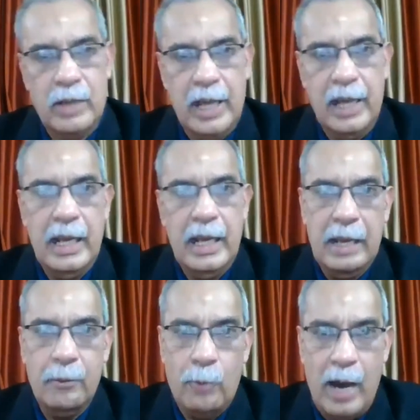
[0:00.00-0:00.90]
Okay.
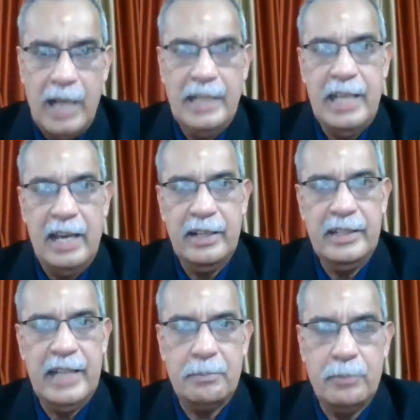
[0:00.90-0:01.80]
While they are
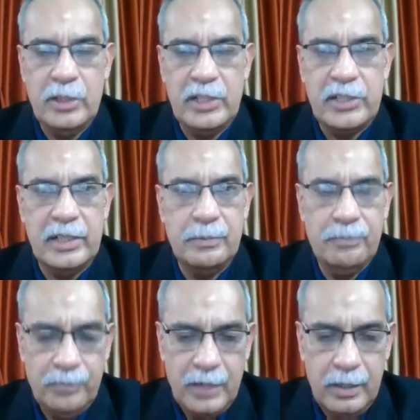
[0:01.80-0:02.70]
in that
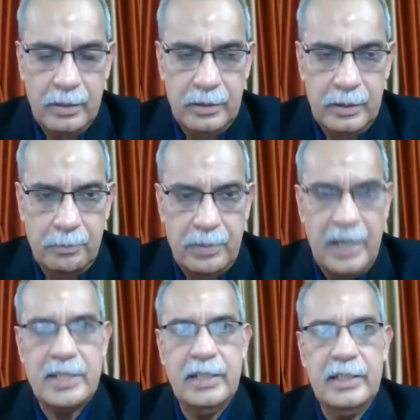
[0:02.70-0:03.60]
position, the
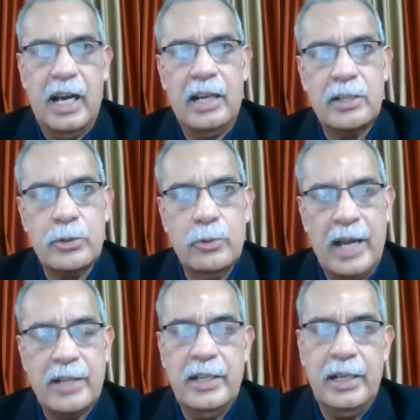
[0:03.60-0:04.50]
patient is asked to
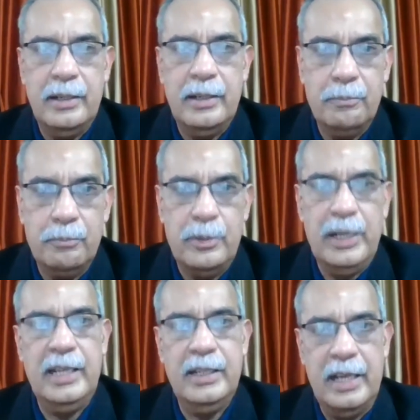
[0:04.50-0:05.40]
actually
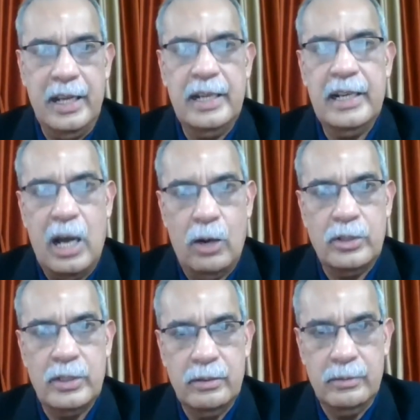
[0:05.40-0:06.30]
breathe in and
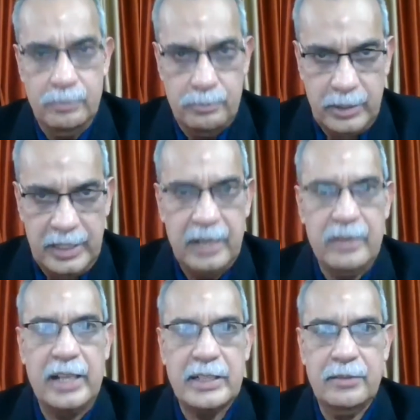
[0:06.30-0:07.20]
out pretty
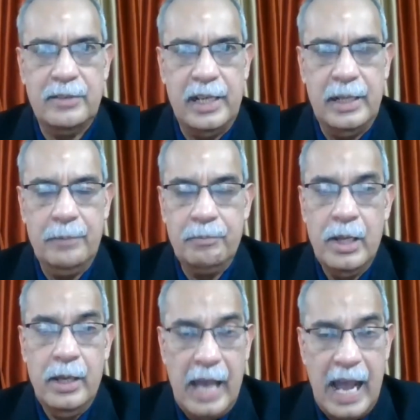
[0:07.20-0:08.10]
aggressively
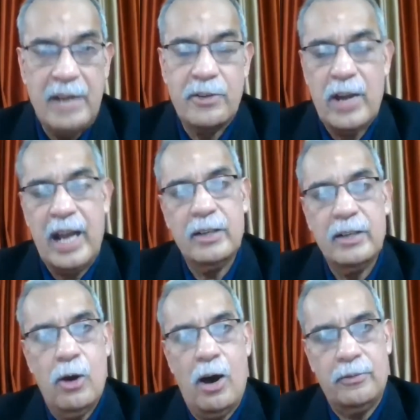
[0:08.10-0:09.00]
and try
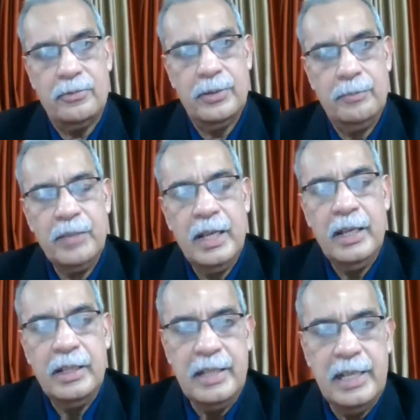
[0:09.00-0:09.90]
and cough.
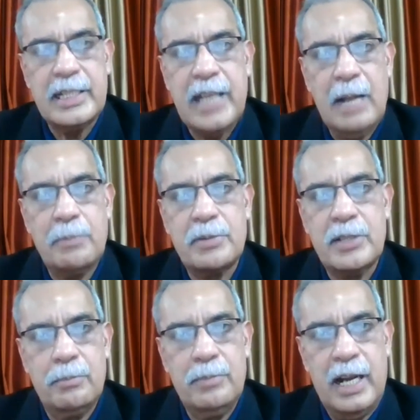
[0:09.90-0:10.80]
This
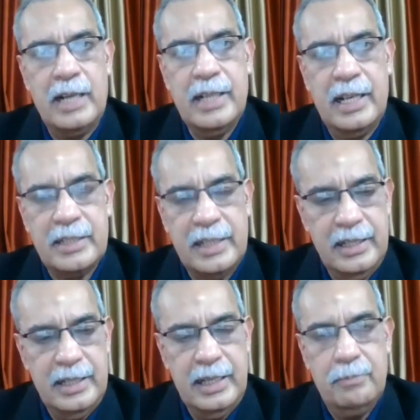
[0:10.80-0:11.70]
helps the blood that's
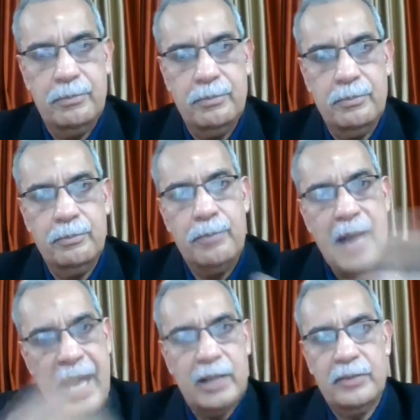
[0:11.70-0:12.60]
in the
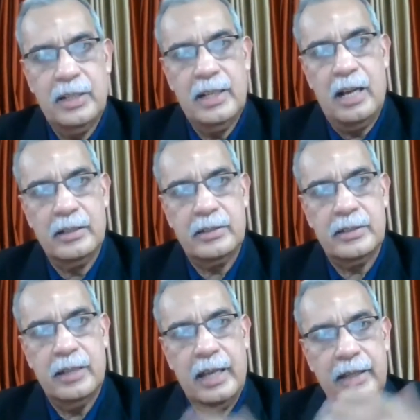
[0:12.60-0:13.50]
back of the
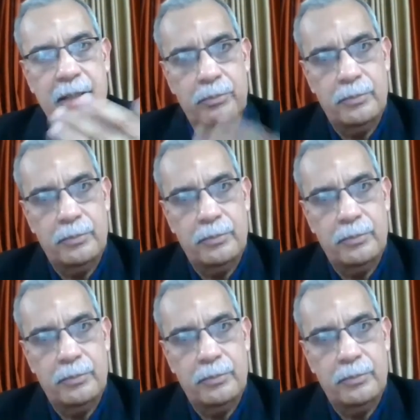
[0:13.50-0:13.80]
lungs and the